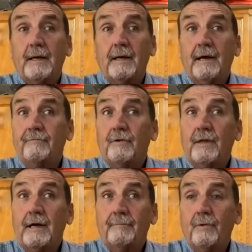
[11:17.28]
after
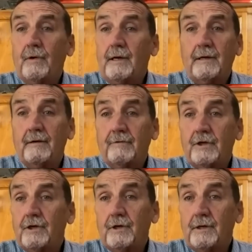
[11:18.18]
that point, I never
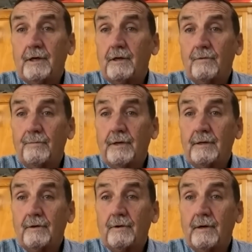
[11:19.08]
took another
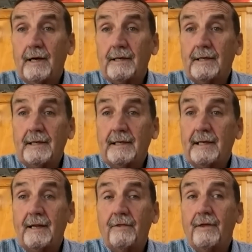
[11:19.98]
pill. I can eat
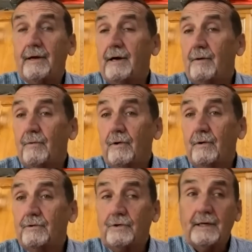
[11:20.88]
anything I
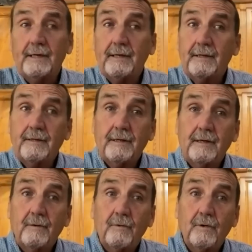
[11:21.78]
want, drink anything
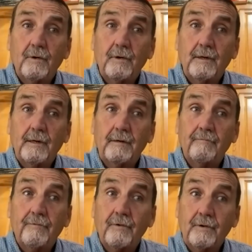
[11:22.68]
I want. And
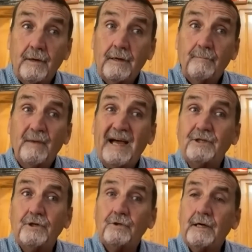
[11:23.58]
for
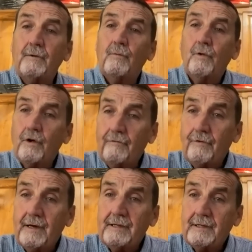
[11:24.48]
imagine drinking water
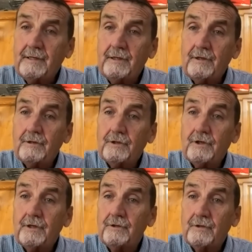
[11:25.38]
for 18 years, you
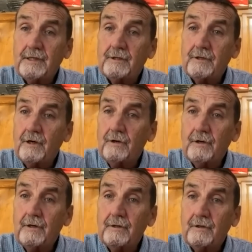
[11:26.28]
couldn't drink
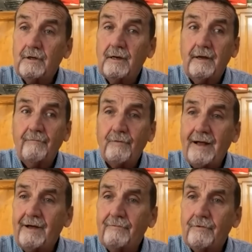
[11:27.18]
soda, you couldn't eat
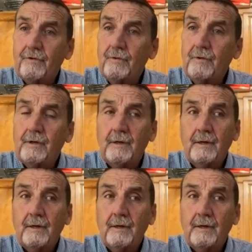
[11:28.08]
fried food